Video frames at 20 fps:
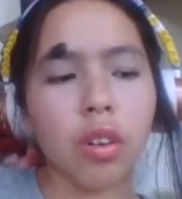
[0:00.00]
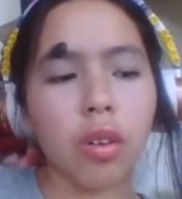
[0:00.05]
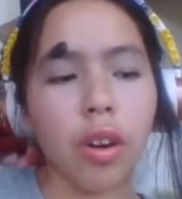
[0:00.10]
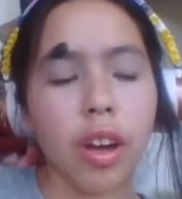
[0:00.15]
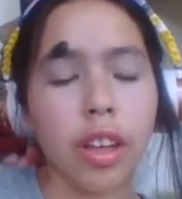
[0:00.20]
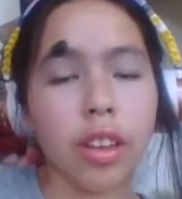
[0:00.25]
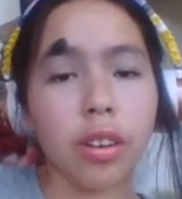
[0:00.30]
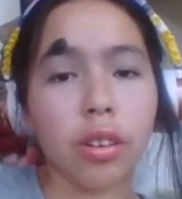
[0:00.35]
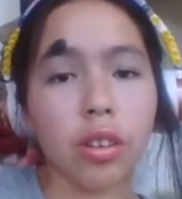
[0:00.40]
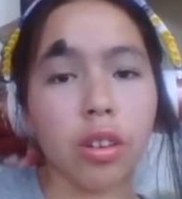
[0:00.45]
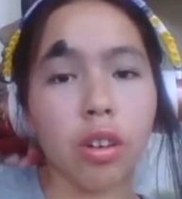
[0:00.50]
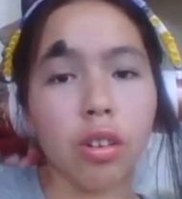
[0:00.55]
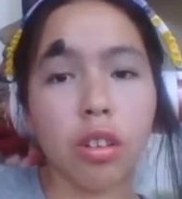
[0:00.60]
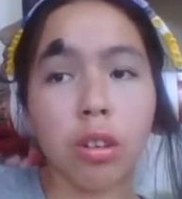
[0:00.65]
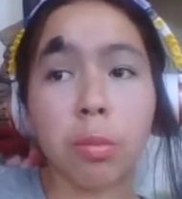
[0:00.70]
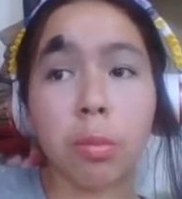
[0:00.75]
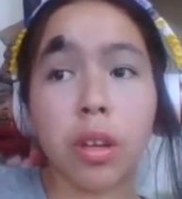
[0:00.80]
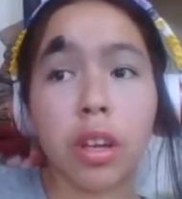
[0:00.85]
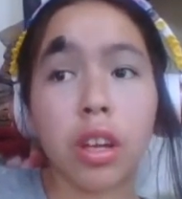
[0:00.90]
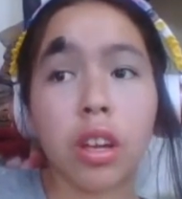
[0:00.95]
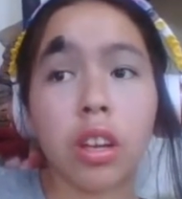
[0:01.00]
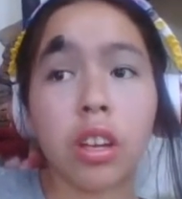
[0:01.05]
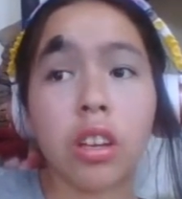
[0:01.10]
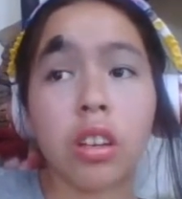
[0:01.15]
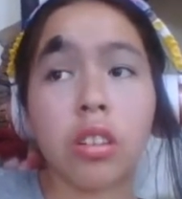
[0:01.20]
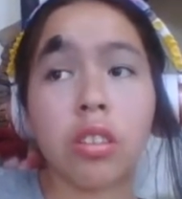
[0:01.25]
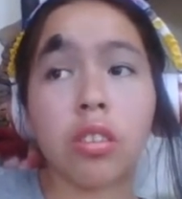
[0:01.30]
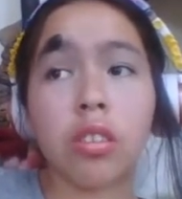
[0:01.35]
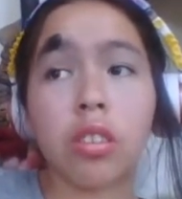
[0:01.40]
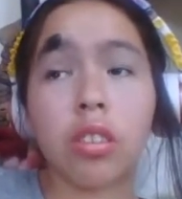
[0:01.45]
had to go to
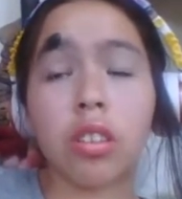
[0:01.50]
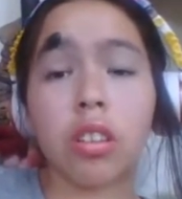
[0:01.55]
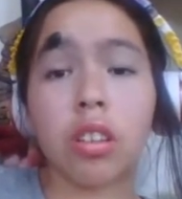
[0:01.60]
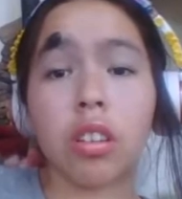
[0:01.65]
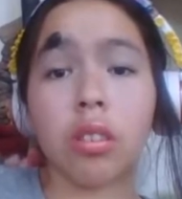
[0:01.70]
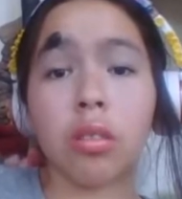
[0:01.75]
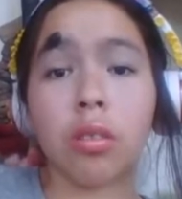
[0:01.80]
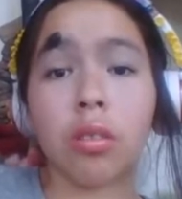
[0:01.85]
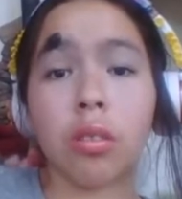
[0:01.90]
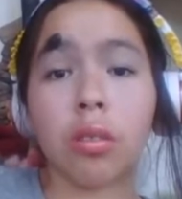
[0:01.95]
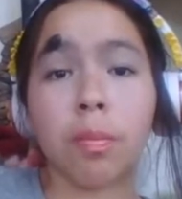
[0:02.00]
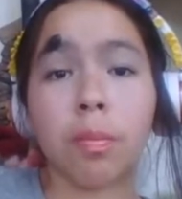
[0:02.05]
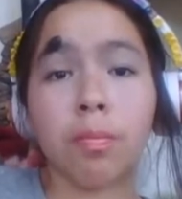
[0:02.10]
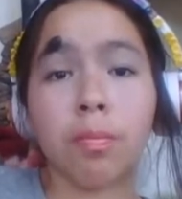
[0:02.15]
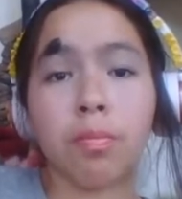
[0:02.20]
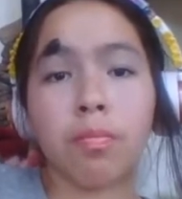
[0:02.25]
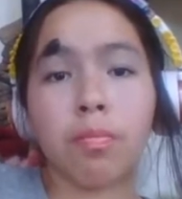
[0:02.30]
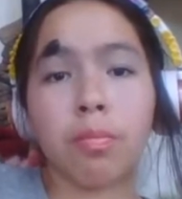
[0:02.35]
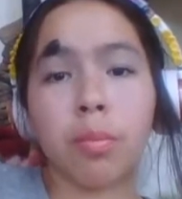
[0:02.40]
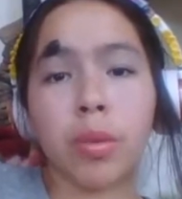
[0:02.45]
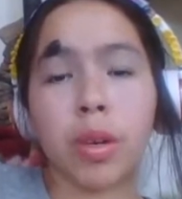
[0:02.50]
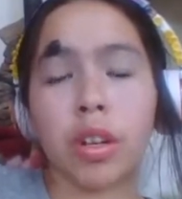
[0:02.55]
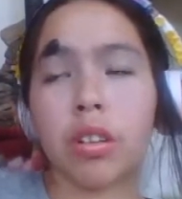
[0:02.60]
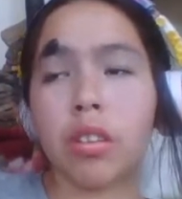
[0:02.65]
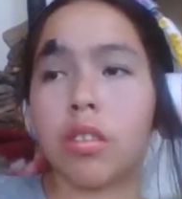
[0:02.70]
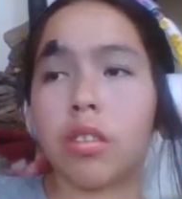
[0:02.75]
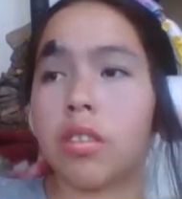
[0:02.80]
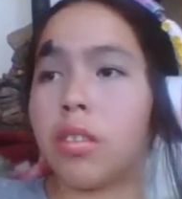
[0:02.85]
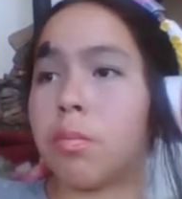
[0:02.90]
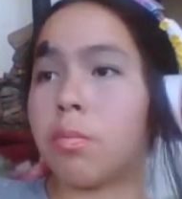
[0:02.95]
bed and put
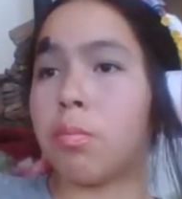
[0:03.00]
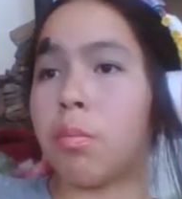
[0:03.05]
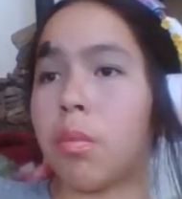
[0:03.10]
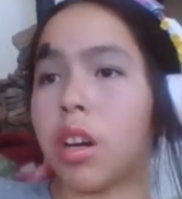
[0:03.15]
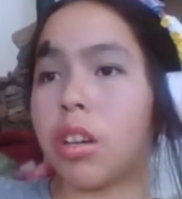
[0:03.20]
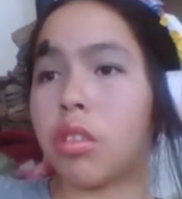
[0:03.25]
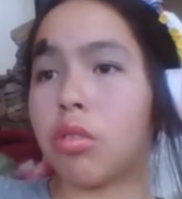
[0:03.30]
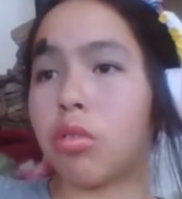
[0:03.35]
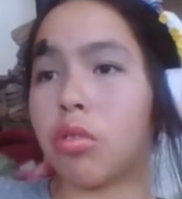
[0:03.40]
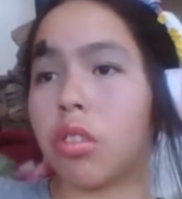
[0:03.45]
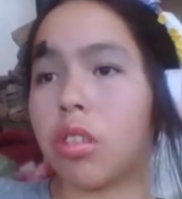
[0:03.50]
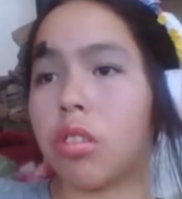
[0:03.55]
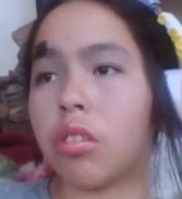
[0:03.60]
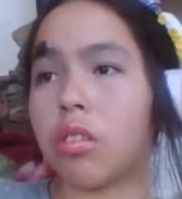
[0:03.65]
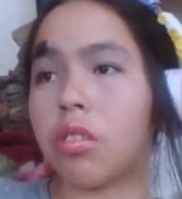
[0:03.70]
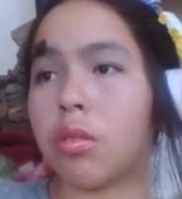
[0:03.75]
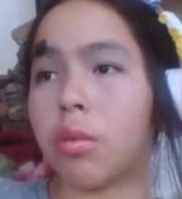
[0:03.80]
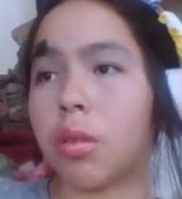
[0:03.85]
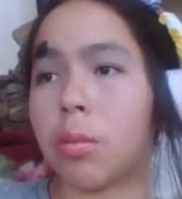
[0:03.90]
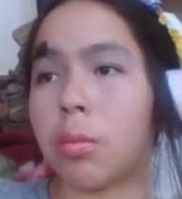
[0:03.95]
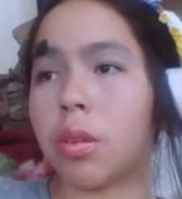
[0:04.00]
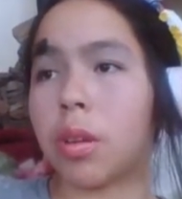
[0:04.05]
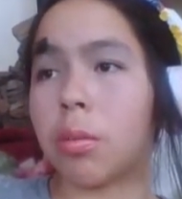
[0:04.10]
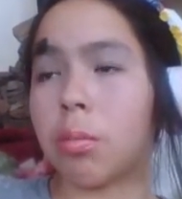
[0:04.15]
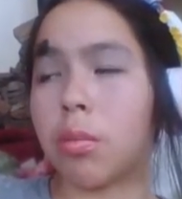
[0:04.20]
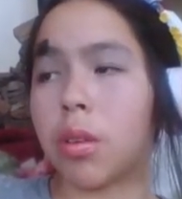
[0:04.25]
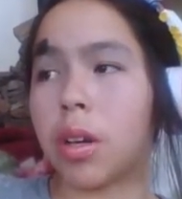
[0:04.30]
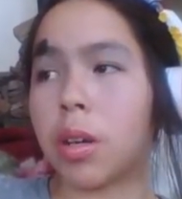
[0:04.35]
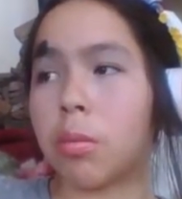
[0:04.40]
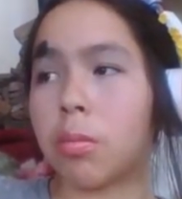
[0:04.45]
on some mantras, what my
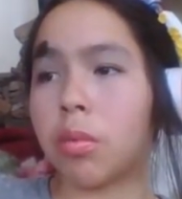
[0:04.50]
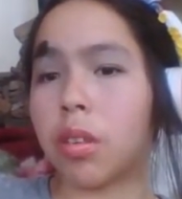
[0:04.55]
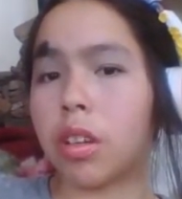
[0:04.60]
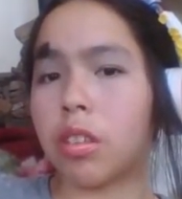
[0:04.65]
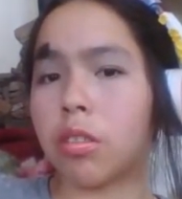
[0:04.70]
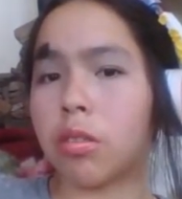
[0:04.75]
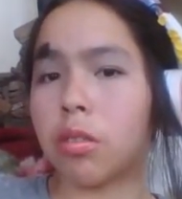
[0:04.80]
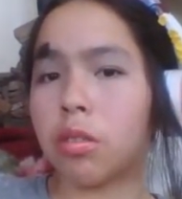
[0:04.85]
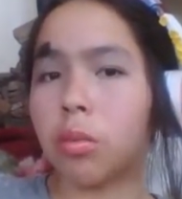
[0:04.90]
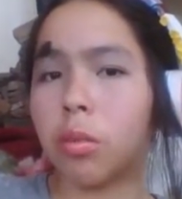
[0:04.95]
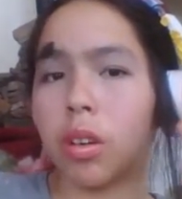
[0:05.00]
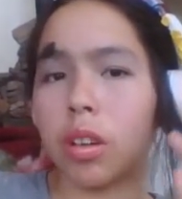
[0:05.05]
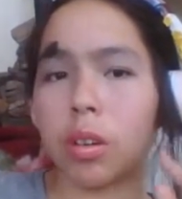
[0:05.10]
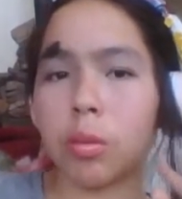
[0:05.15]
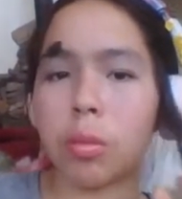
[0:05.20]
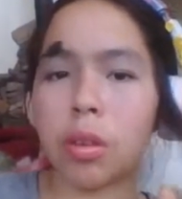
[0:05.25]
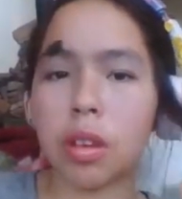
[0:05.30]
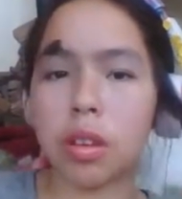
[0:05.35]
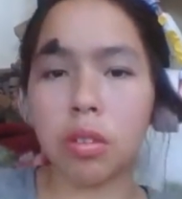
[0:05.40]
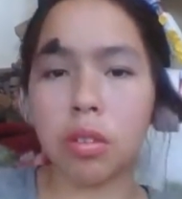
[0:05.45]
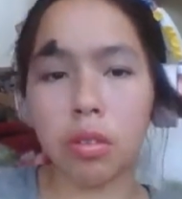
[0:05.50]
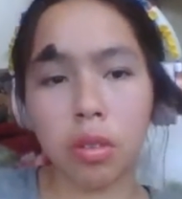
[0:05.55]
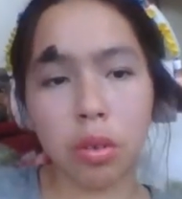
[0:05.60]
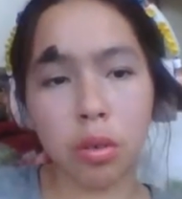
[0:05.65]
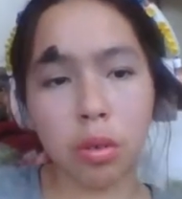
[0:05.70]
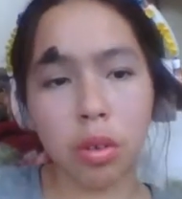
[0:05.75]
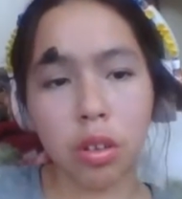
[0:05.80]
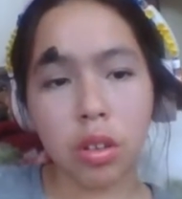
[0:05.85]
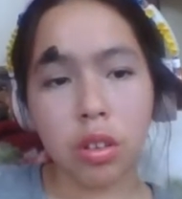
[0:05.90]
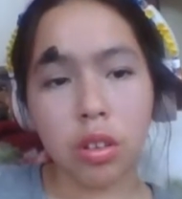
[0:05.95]
mom wanted me to do.